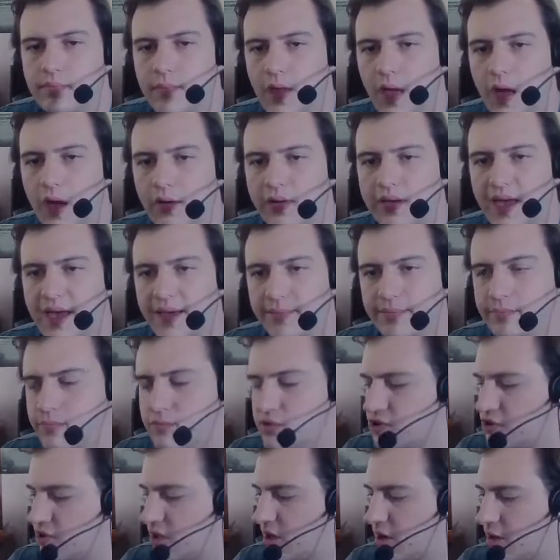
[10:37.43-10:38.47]
Okay,
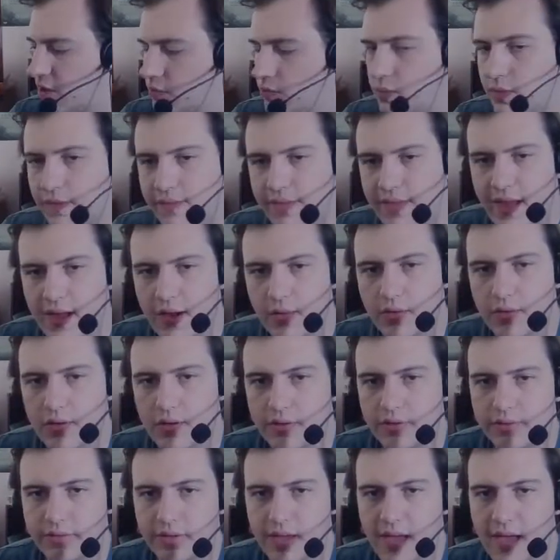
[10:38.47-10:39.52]
so we've now
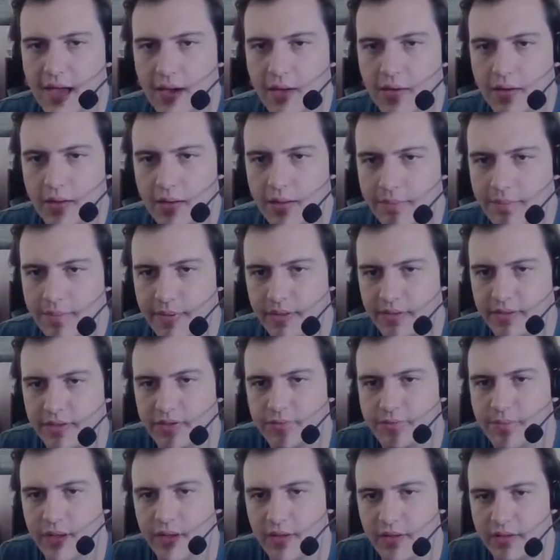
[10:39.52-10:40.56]
got our
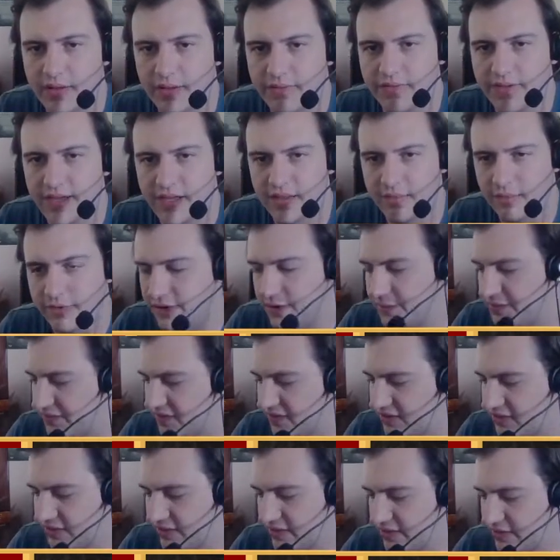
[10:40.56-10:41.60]
buildings built and I've stacked them on top of
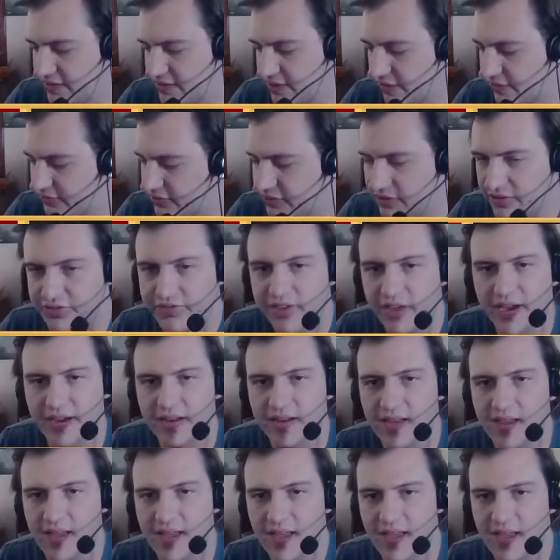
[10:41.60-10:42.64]
each other just off to the
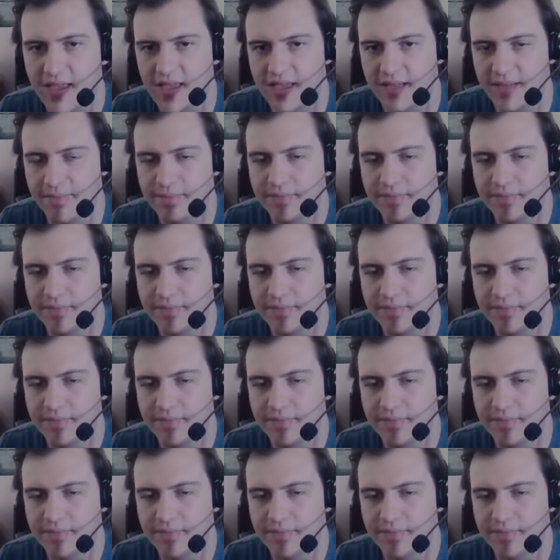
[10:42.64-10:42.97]
side here.